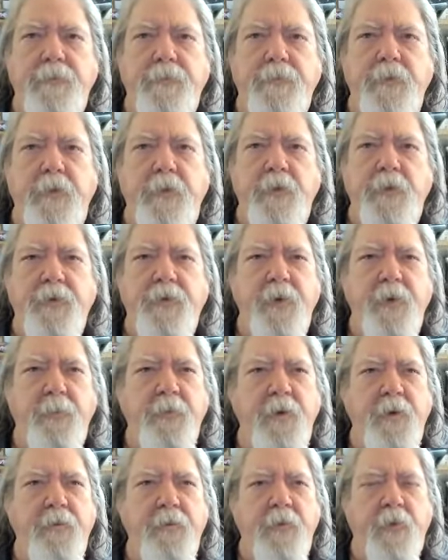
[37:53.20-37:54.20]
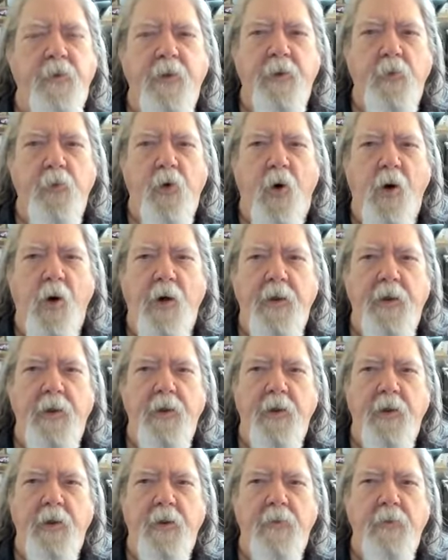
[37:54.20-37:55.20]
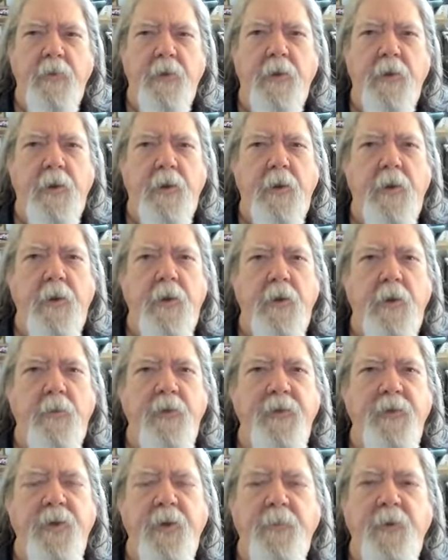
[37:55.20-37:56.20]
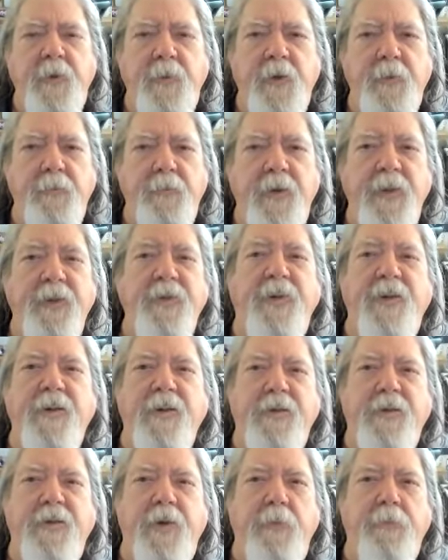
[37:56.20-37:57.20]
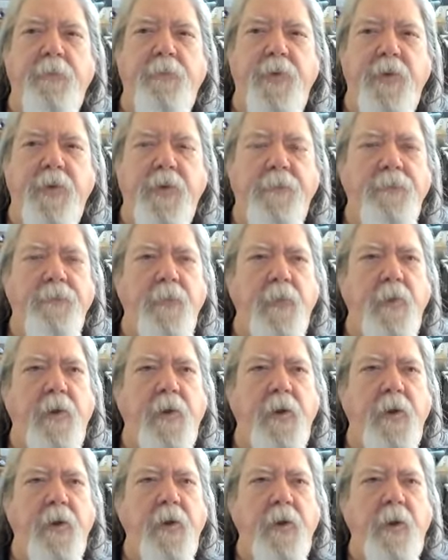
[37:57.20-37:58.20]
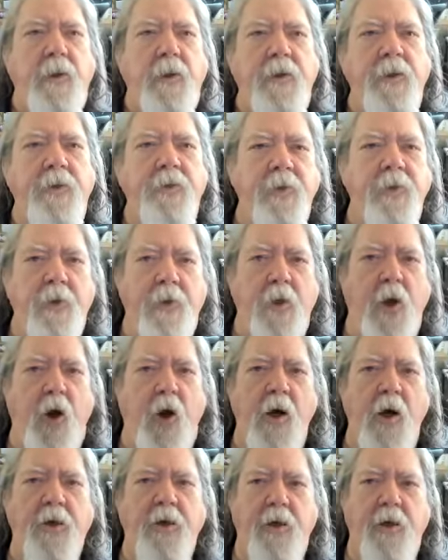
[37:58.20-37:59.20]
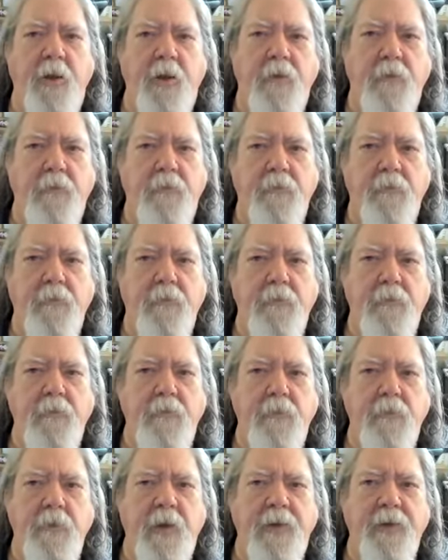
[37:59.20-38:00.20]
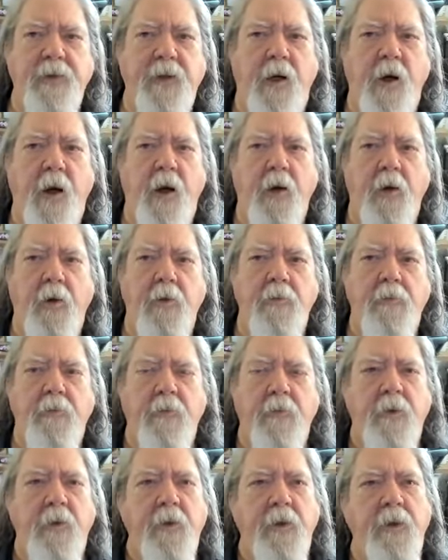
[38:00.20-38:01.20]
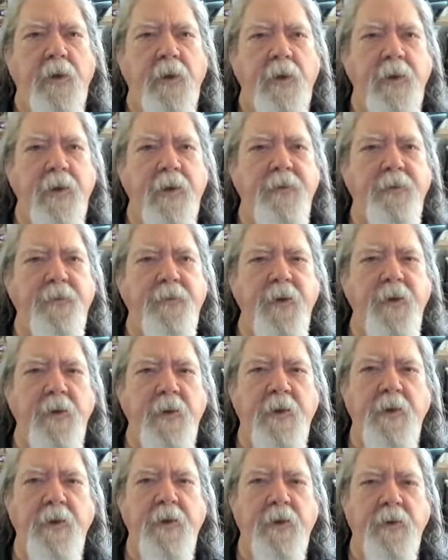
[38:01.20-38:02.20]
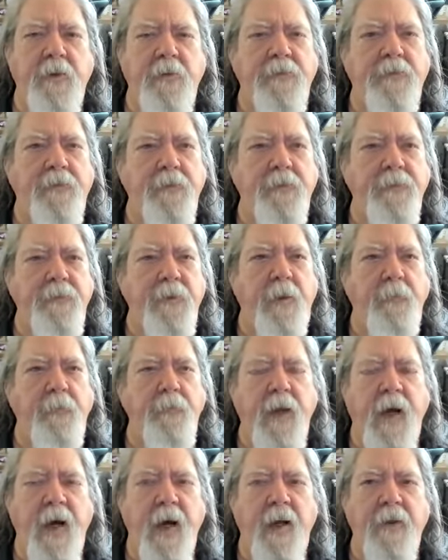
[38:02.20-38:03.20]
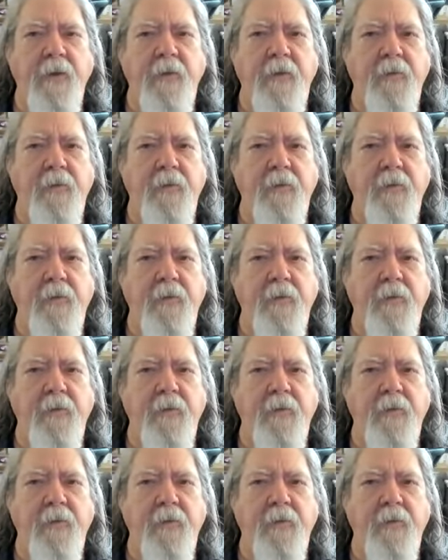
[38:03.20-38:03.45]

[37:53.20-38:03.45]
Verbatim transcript: So there's something very wrong here. We seem to be missing something. This longing in the heart, this feeling of, I'm not